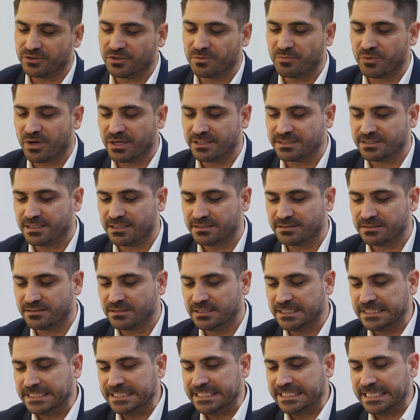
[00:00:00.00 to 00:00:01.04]
process.
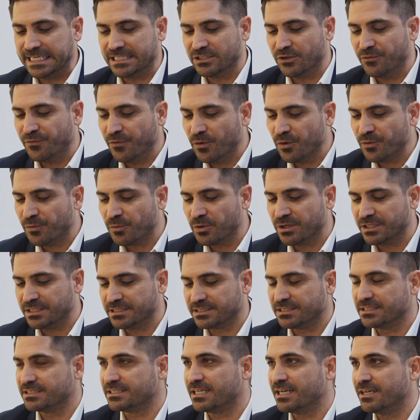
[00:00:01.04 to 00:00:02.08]
And the fourth one is
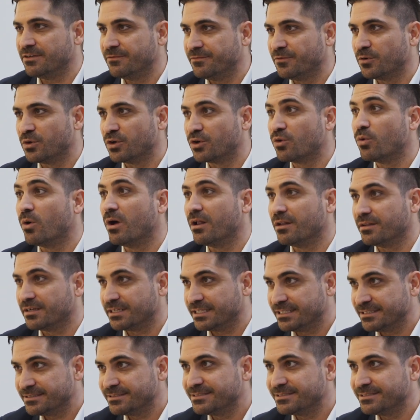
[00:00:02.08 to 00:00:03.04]
design for quality.